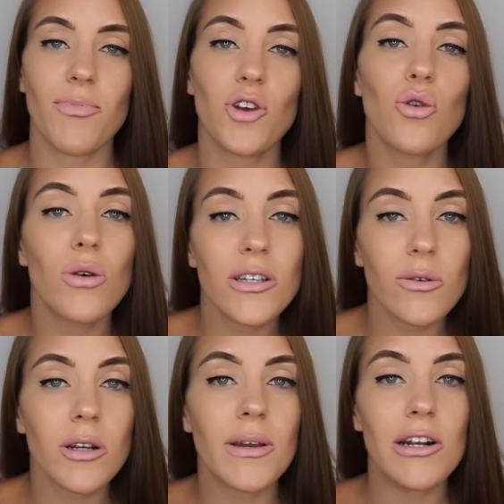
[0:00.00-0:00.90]
you always
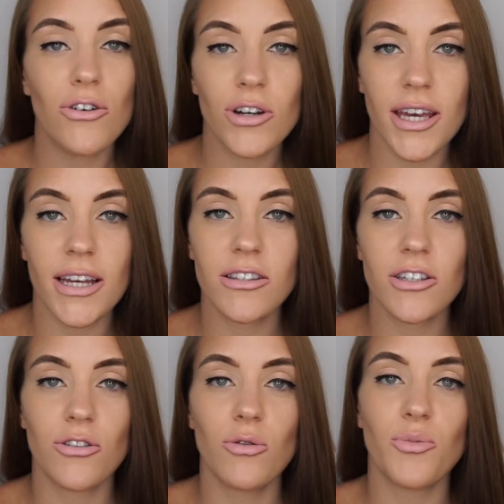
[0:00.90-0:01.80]
want to be looking
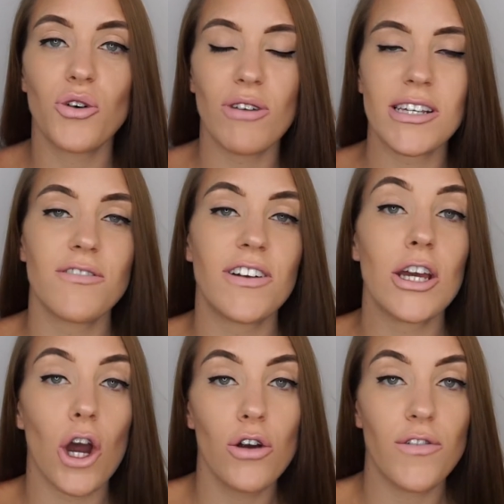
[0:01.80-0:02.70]
to
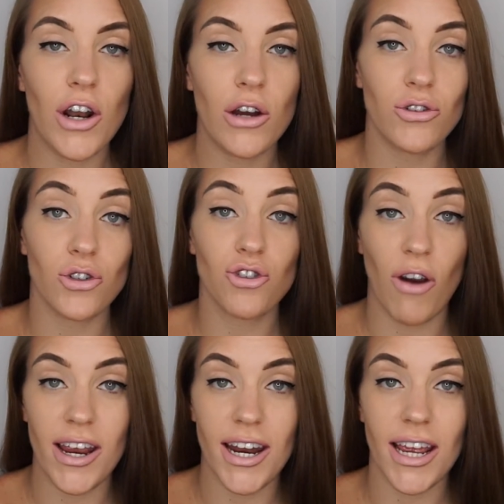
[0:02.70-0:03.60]
progressively overload your
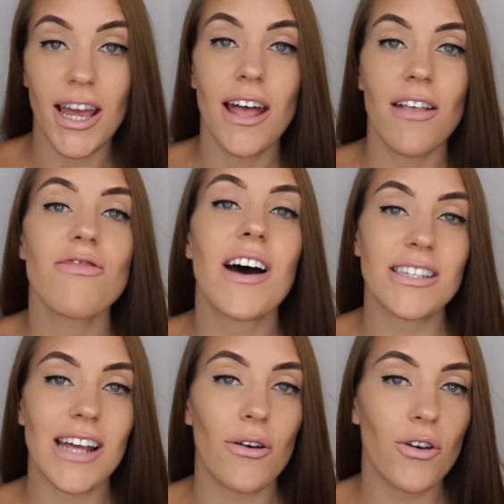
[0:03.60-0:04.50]
training.
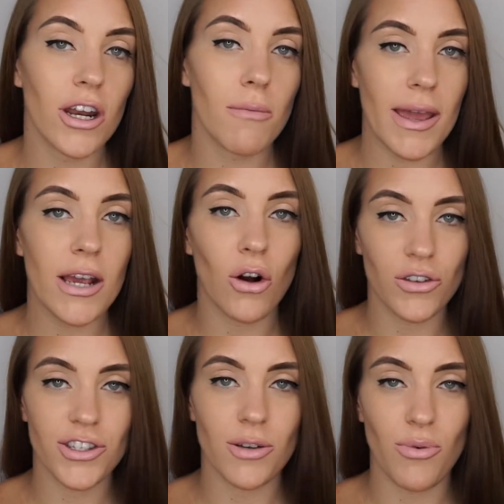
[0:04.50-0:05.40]
That's how you're going to make
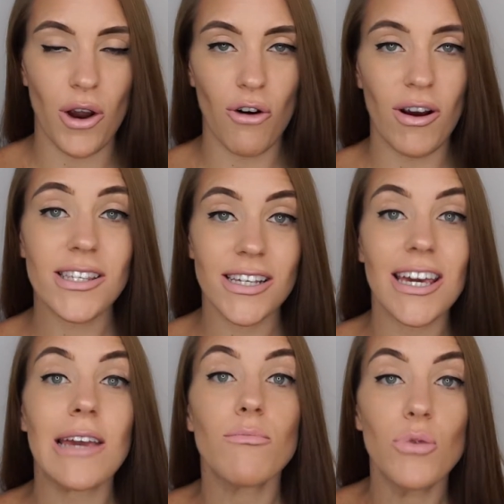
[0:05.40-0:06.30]
constant progress and
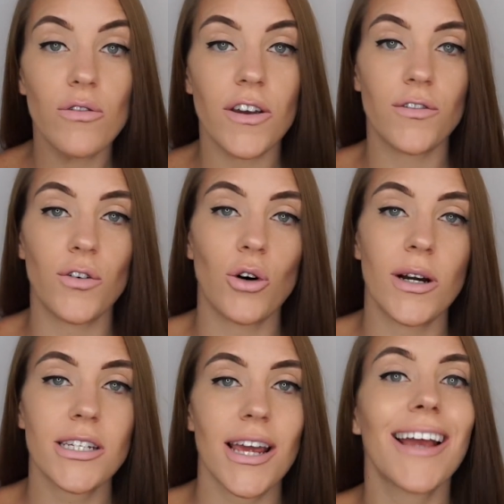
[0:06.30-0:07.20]
keep moving
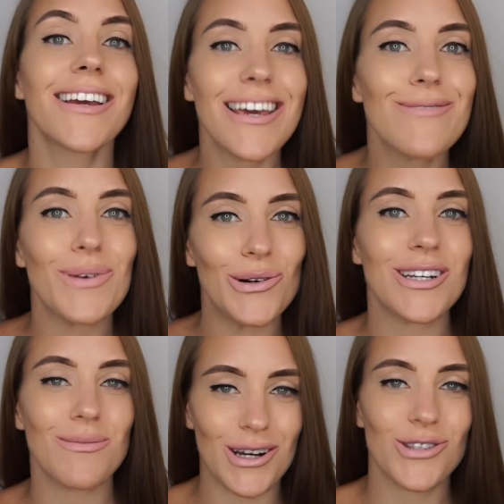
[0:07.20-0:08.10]
forward and keep
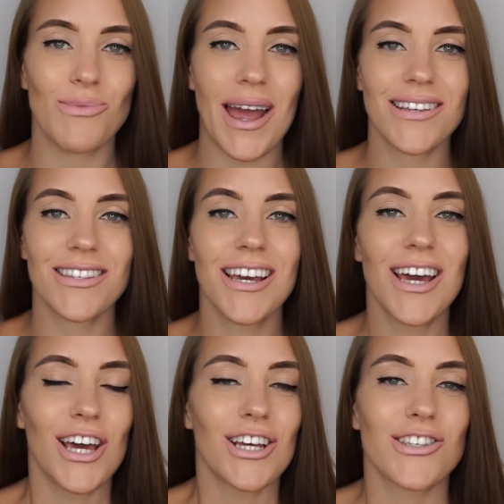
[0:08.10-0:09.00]
building muscle mass.
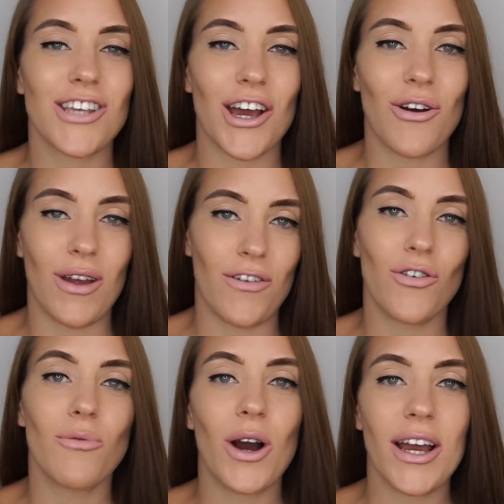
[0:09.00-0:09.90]
So if
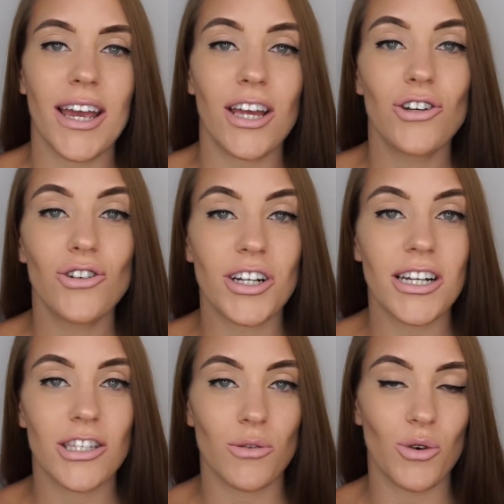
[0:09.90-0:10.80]
you're working
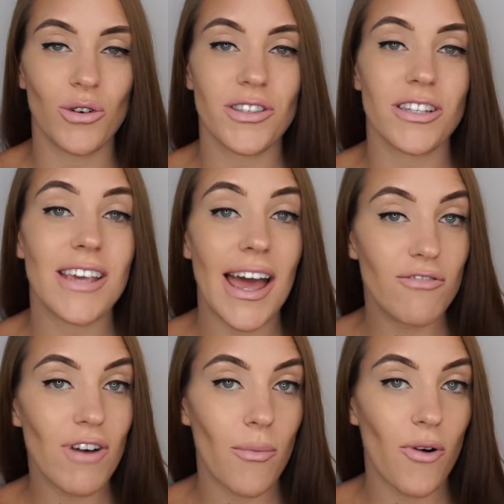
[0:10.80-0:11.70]
usually towards the
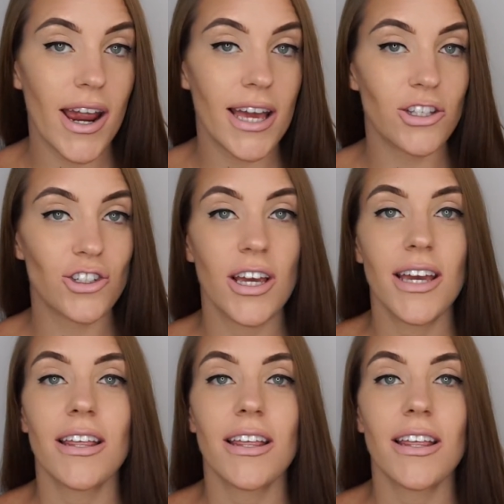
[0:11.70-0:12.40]
10 rep range,